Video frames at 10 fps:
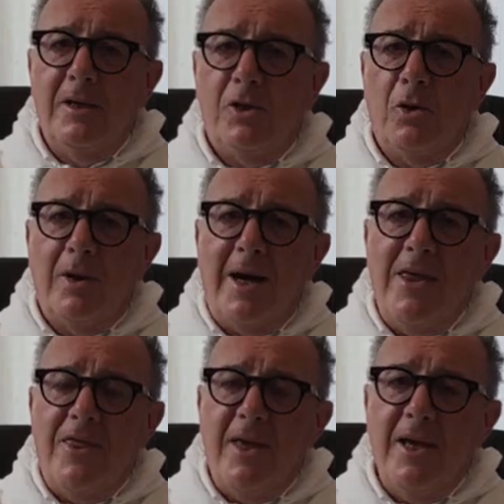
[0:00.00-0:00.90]
So
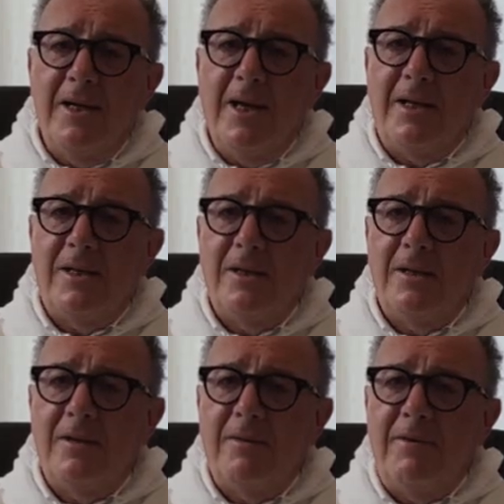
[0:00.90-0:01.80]
I think that
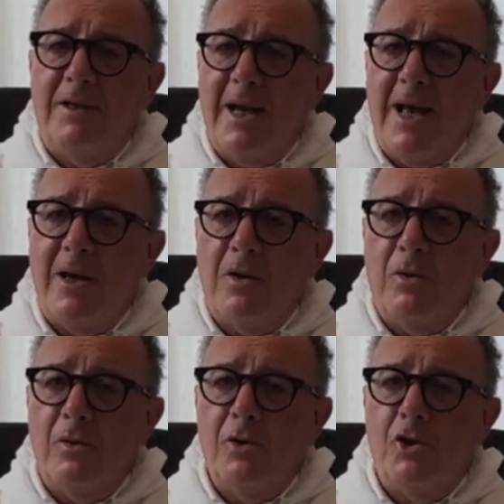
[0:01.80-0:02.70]

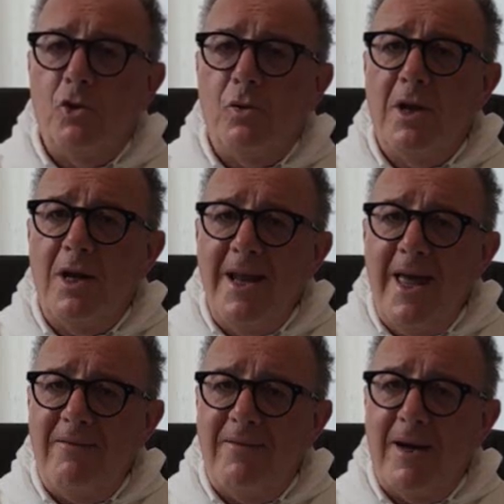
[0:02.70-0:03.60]
vitiligo should
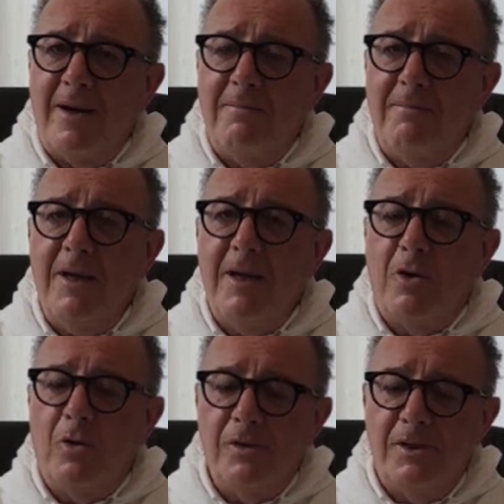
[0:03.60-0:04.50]
never be
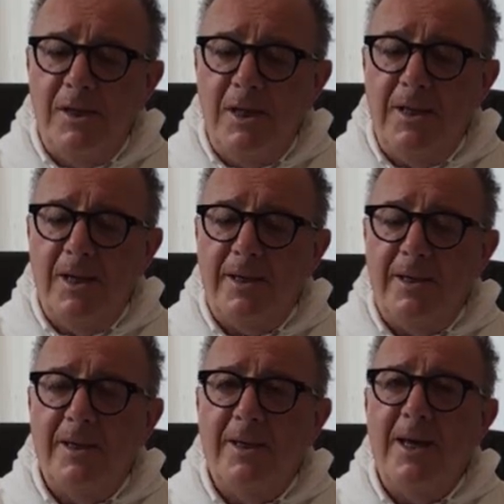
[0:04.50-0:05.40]

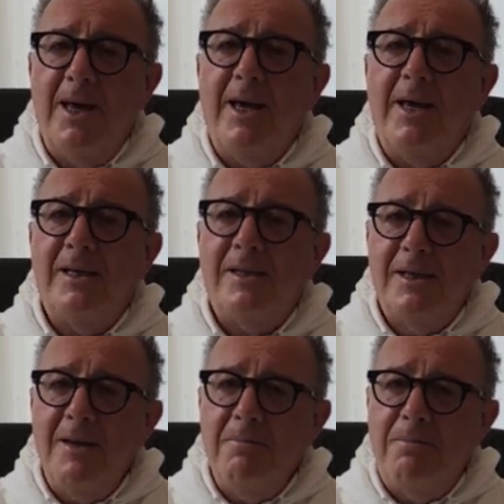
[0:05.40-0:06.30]
considered a
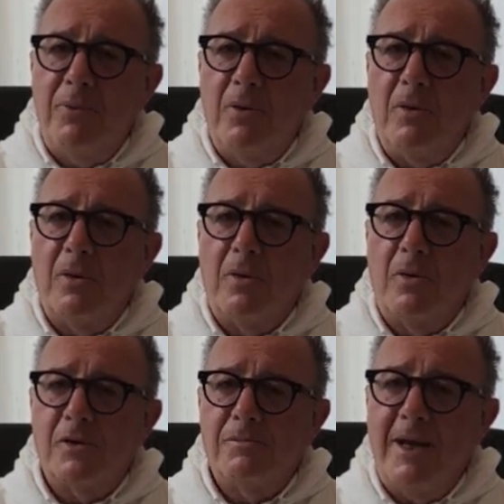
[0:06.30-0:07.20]
simple
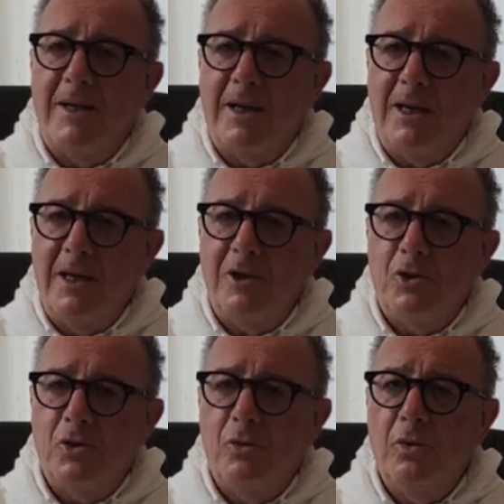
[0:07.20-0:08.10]
cosmetic
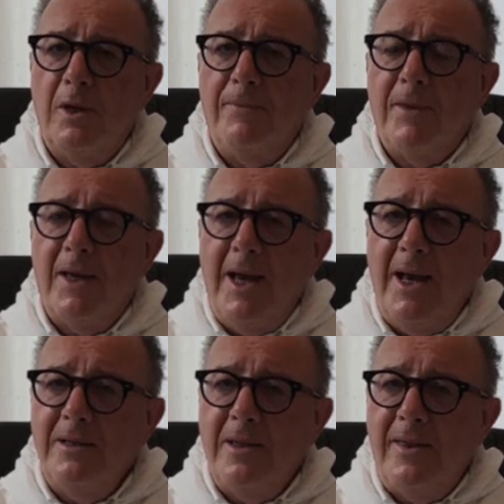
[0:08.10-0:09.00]
issue,
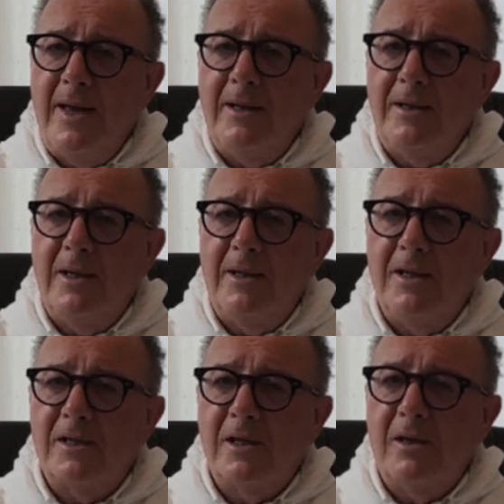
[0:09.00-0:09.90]
and that
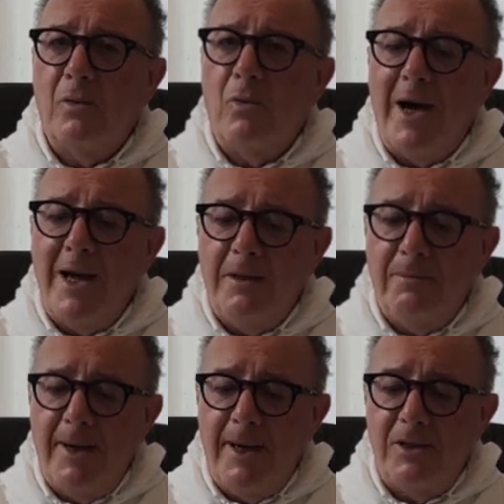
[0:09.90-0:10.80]
these
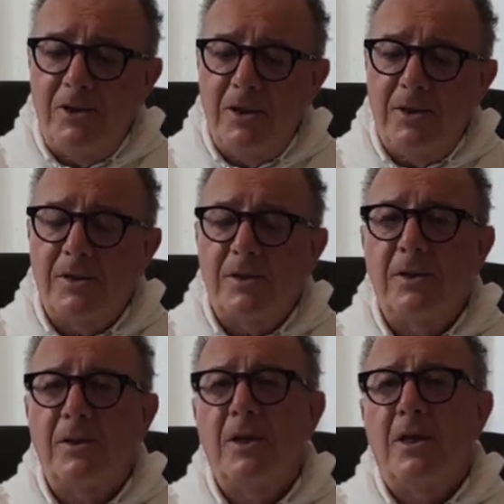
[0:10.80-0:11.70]
white patches
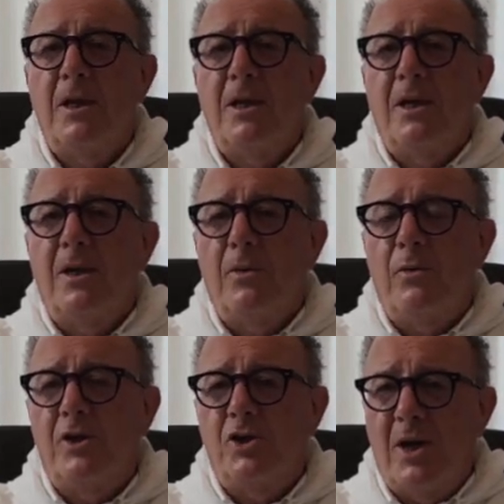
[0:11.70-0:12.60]

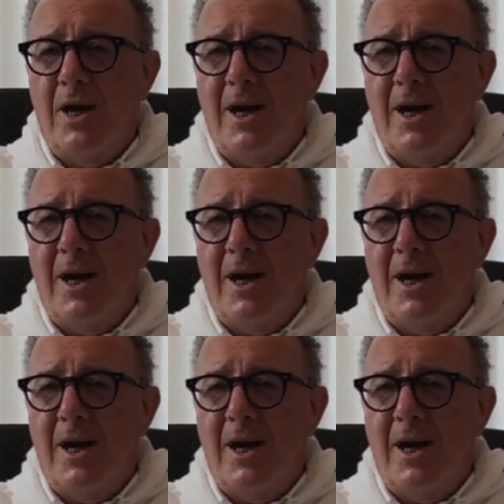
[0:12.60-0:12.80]
which